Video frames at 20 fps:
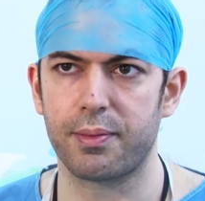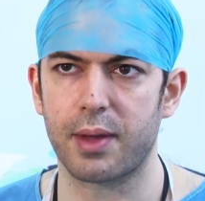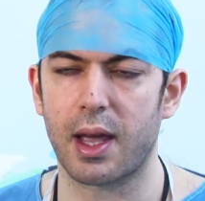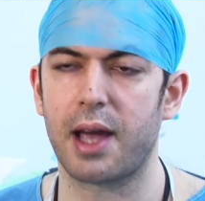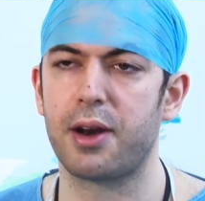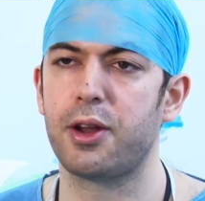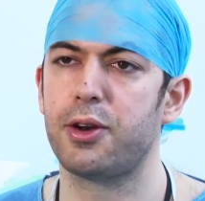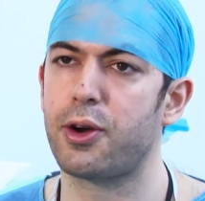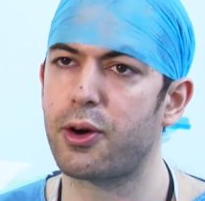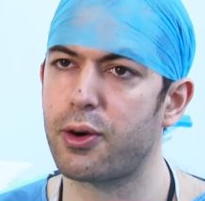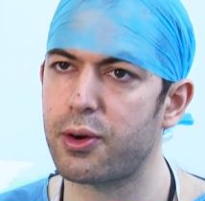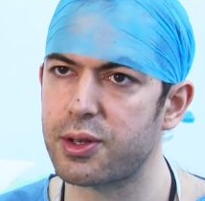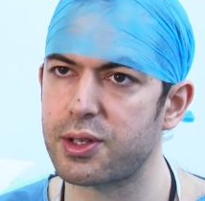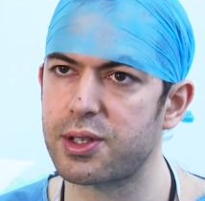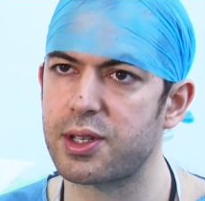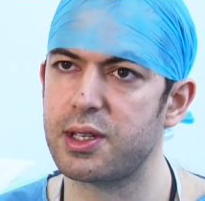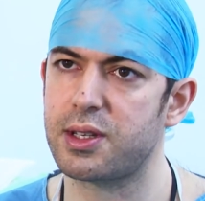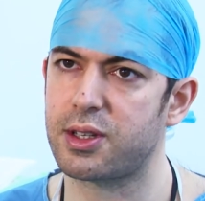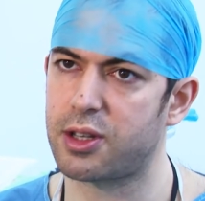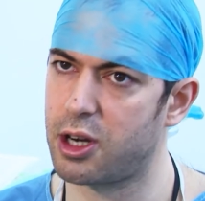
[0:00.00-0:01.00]
and a
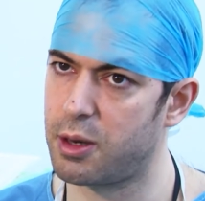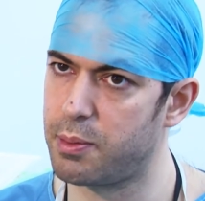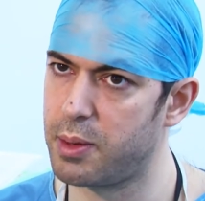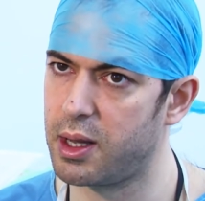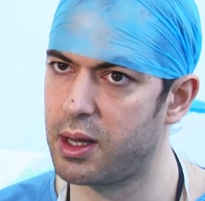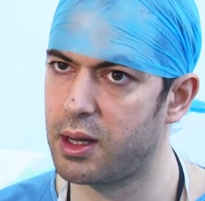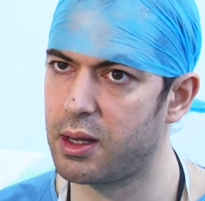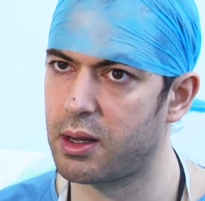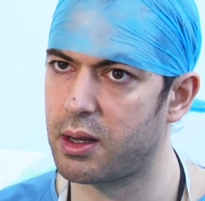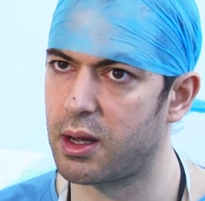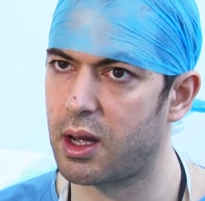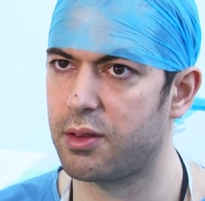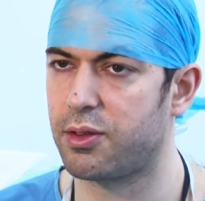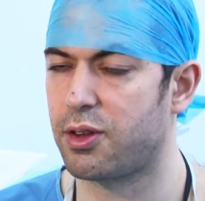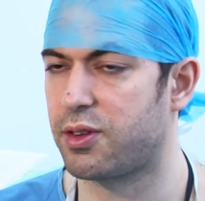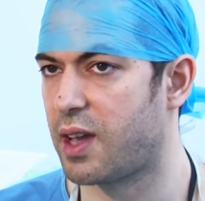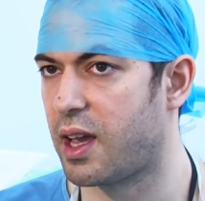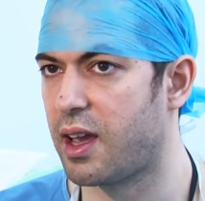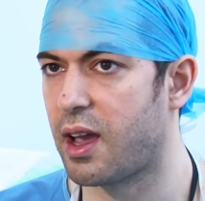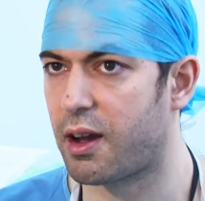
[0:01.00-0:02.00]
nurse is coming
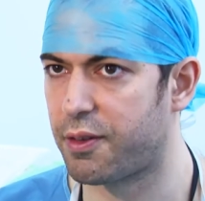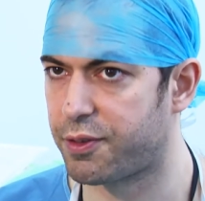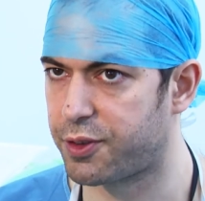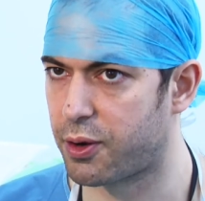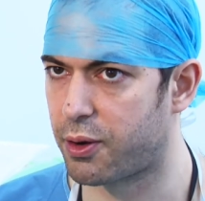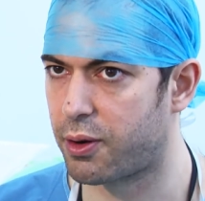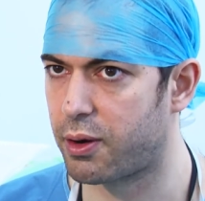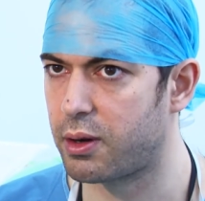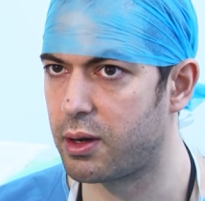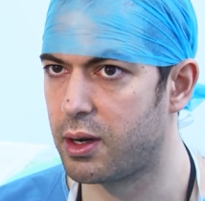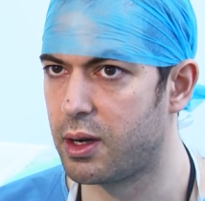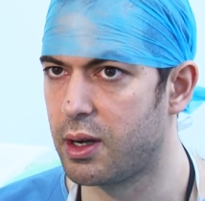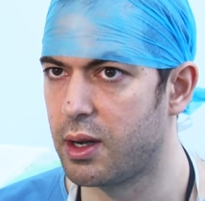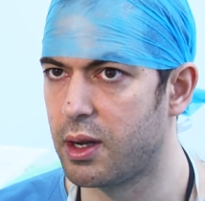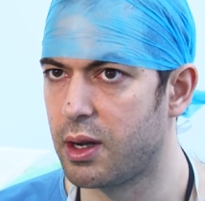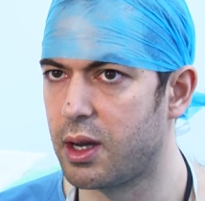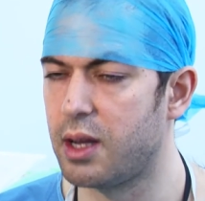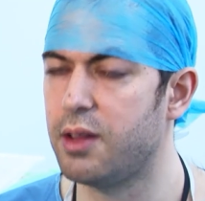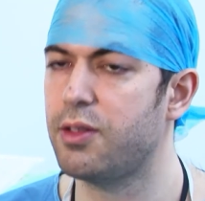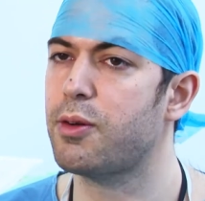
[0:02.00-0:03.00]
the day after
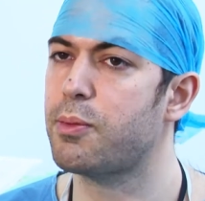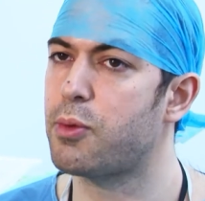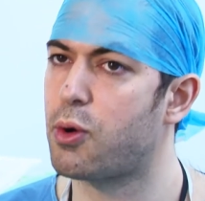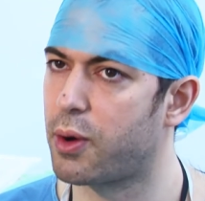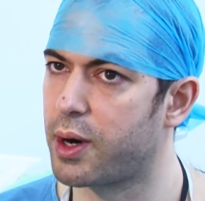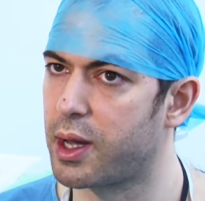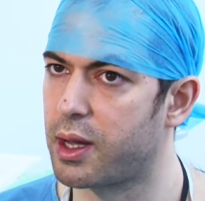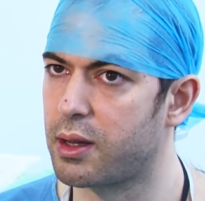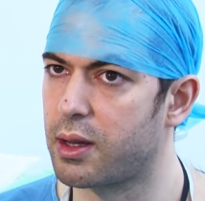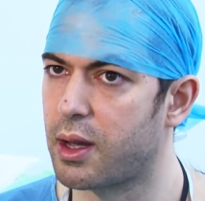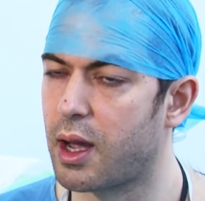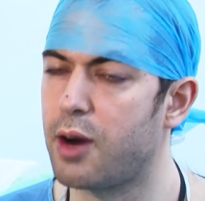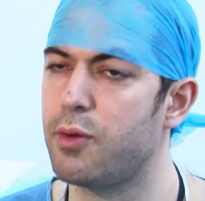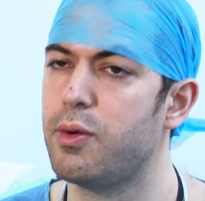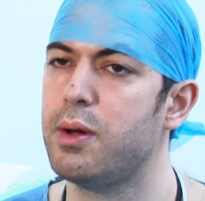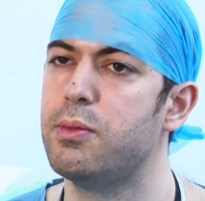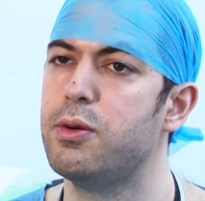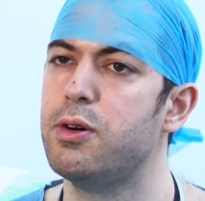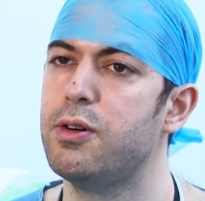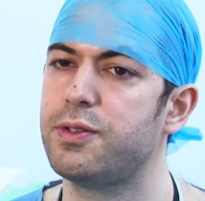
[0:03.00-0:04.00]
in the morning and
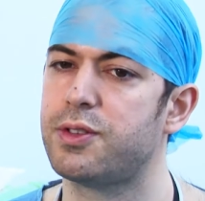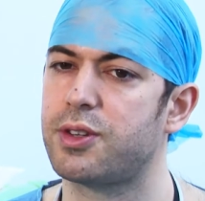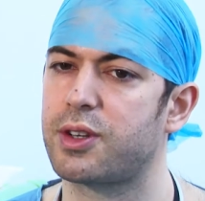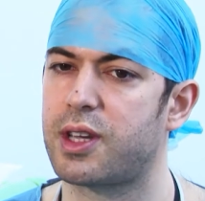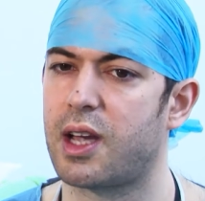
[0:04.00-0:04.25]
removes the